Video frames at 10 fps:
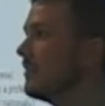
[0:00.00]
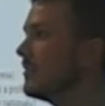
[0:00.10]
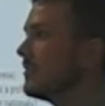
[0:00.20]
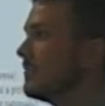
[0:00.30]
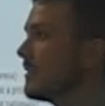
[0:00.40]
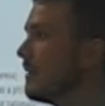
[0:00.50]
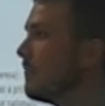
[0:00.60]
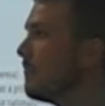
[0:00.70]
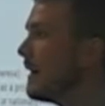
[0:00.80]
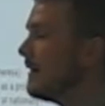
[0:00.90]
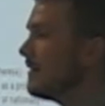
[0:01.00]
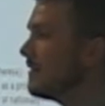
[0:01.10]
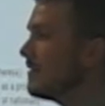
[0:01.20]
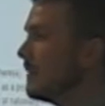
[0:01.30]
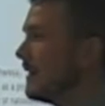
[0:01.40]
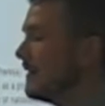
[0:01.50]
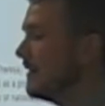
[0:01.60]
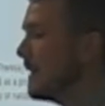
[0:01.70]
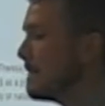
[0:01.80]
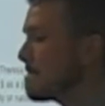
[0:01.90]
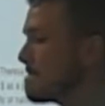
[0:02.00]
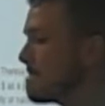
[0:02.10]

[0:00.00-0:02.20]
There's some type of politics behind that.